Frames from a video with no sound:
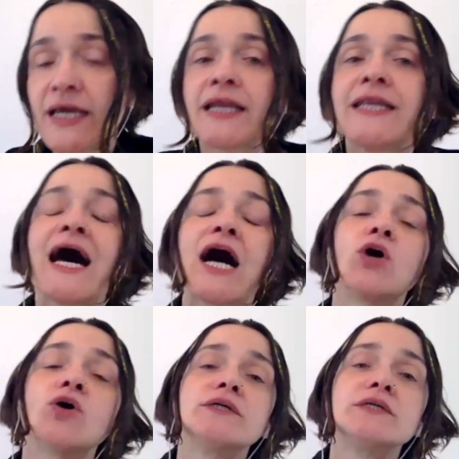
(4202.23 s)
Now,
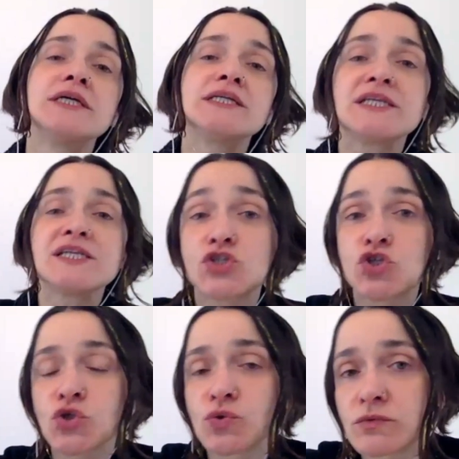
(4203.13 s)
it is
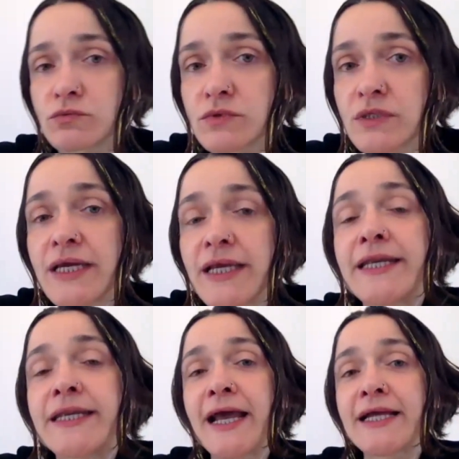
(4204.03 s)
true
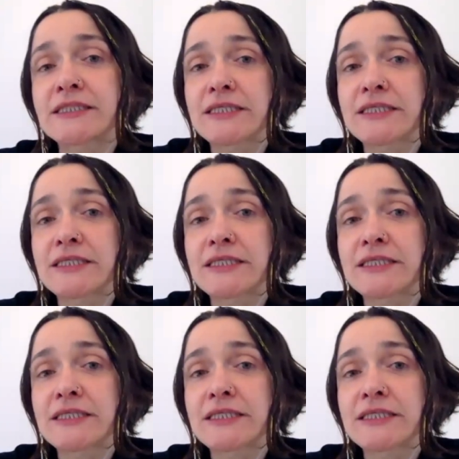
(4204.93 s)
that